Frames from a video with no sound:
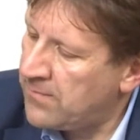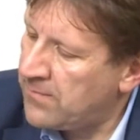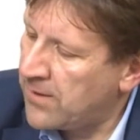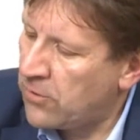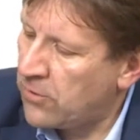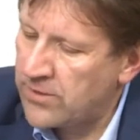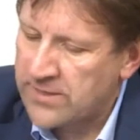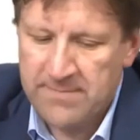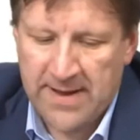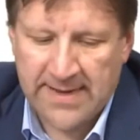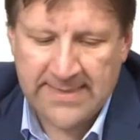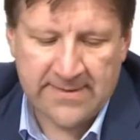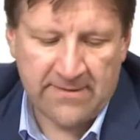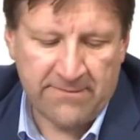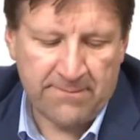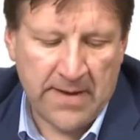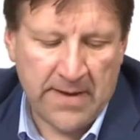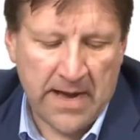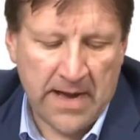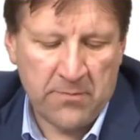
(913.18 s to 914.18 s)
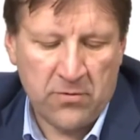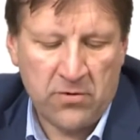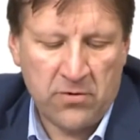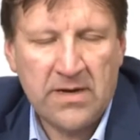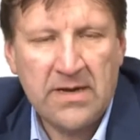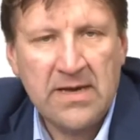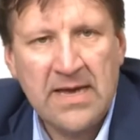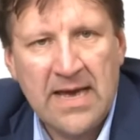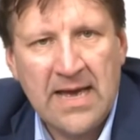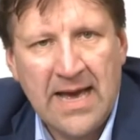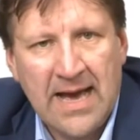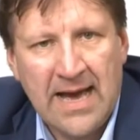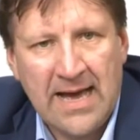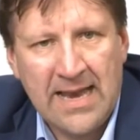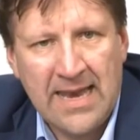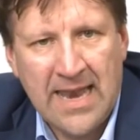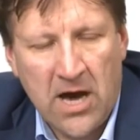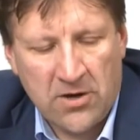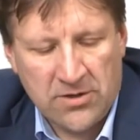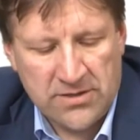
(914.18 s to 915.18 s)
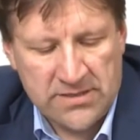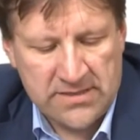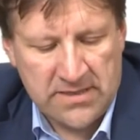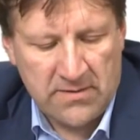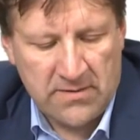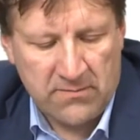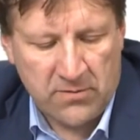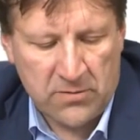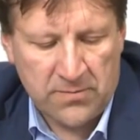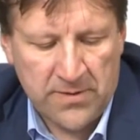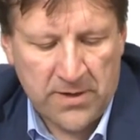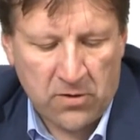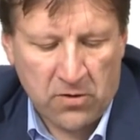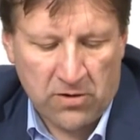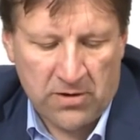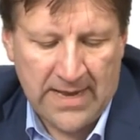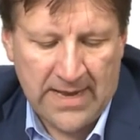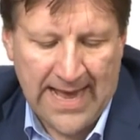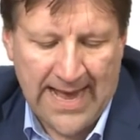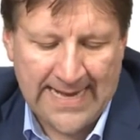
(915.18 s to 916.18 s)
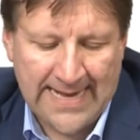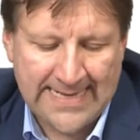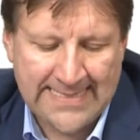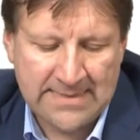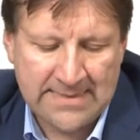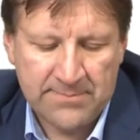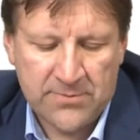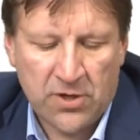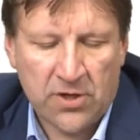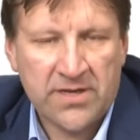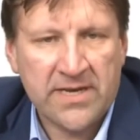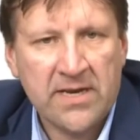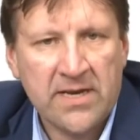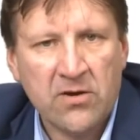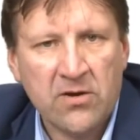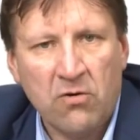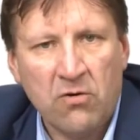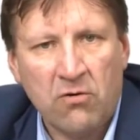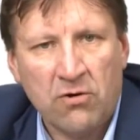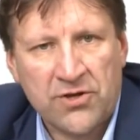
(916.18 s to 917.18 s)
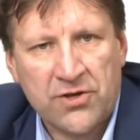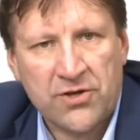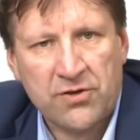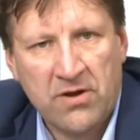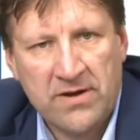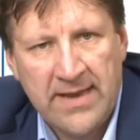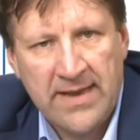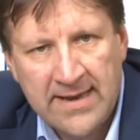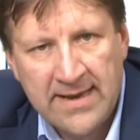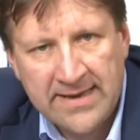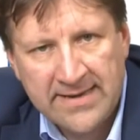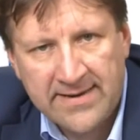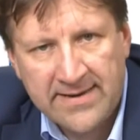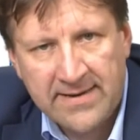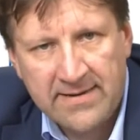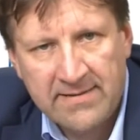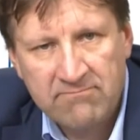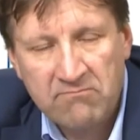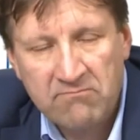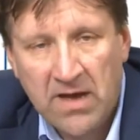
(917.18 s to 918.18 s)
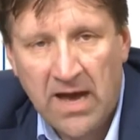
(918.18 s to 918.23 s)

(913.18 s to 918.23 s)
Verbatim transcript: Because massive MIMO allows what we call asymptotic orthogonality.